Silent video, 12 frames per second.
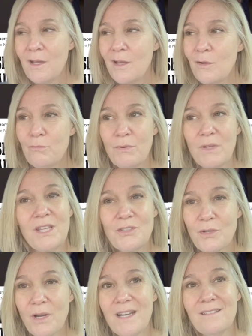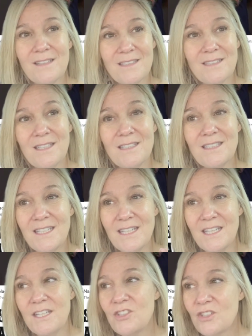Really try to listen to
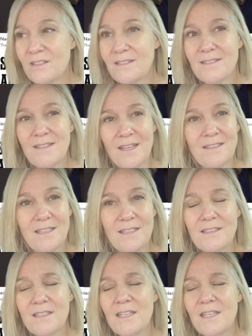each sentence.